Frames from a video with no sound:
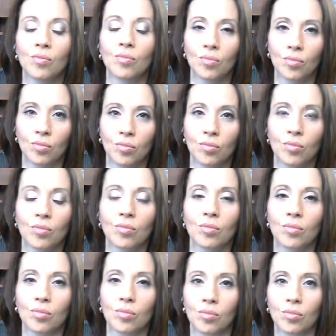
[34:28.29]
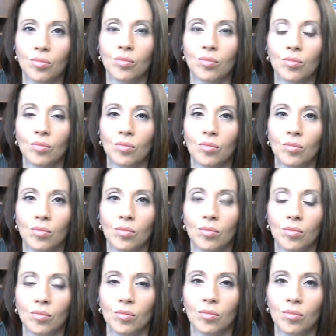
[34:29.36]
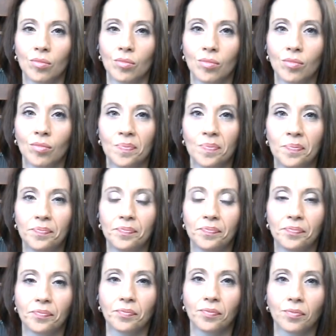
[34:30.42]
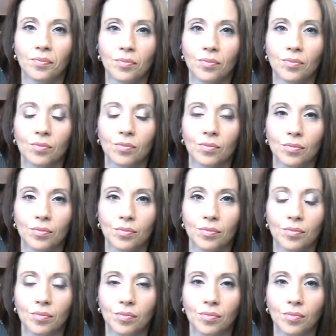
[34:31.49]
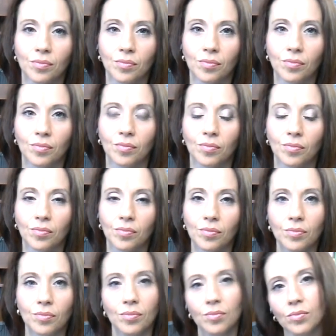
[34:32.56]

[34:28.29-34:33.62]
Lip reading: [no speech]